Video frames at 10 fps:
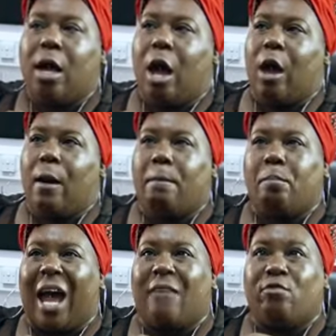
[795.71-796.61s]

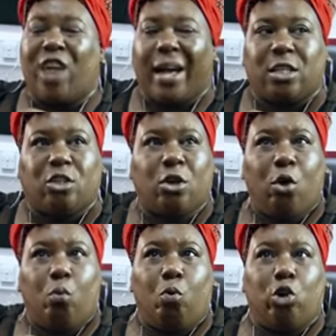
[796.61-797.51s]
And that
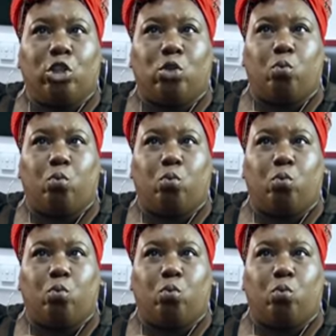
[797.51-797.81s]
was